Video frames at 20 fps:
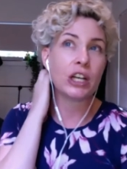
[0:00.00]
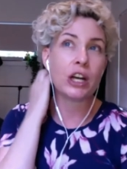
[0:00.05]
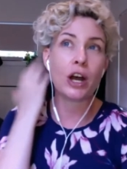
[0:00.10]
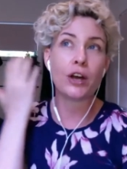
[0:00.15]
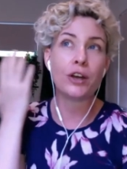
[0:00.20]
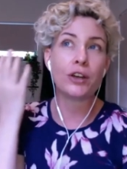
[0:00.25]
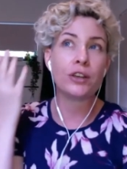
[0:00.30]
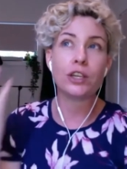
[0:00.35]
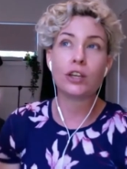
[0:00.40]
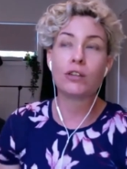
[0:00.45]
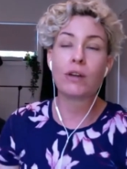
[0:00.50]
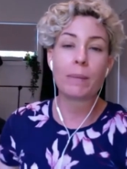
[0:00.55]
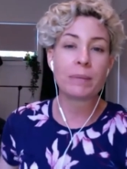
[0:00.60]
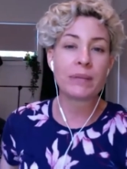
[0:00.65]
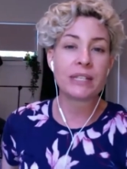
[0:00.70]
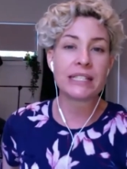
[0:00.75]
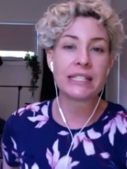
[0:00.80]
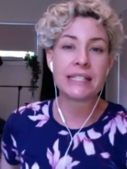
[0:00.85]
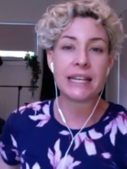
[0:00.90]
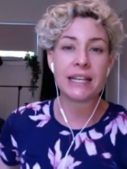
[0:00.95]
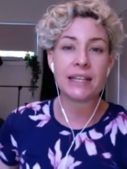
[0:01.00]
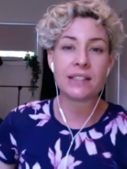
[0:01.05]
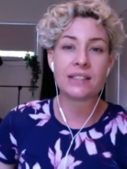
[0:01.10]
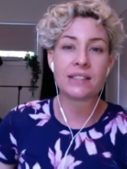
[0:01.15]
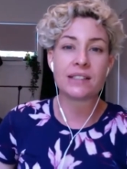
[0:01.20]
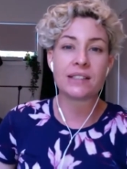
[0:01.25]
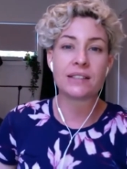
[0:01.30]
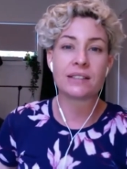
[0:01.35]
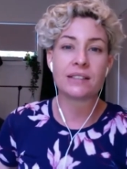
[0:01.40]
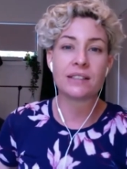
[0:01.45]
know, you're up at
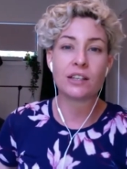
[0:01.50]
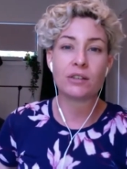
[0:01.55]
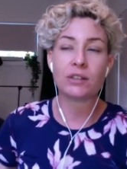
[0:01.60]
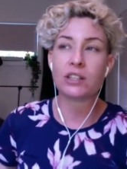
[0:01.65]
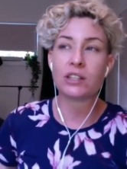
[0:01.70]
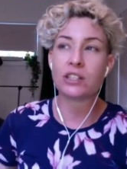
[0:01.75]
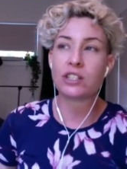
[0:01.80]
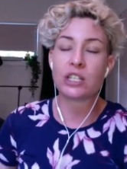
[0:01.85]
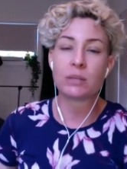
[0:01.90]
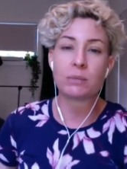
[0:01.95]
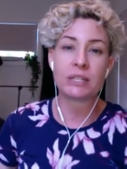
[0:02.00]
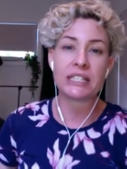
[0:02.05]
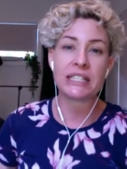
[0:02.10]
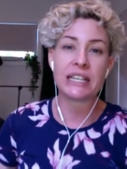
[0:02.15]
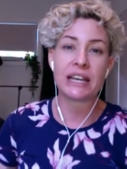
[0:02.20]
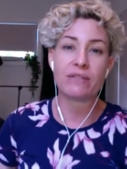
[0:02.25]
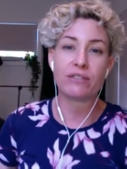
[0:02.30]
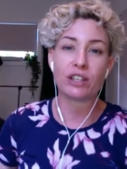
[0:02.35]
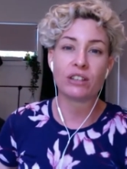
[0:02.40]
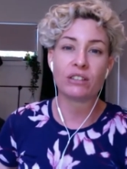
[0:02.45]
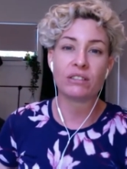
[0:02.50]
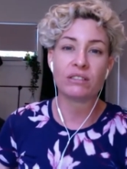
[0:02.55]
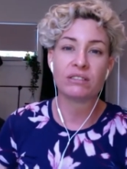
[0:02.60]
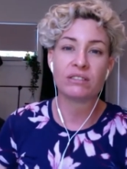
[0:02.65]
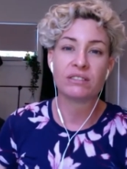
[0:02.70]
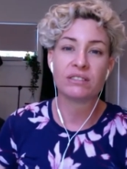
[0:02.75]
six, you're at the gym at seven.